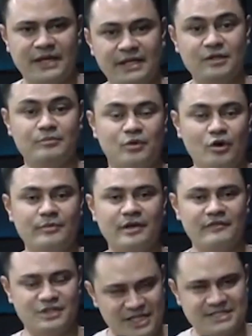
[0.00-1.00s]
And he'd call
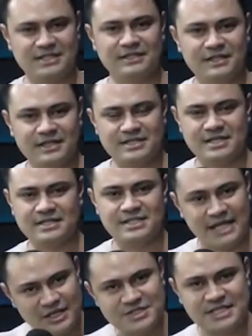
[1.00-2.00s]
me over, Justin, he
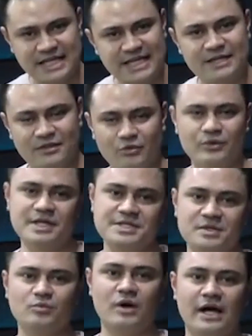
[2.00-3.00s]
says, can you see the
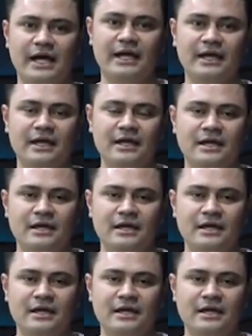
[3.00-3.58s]
reason why,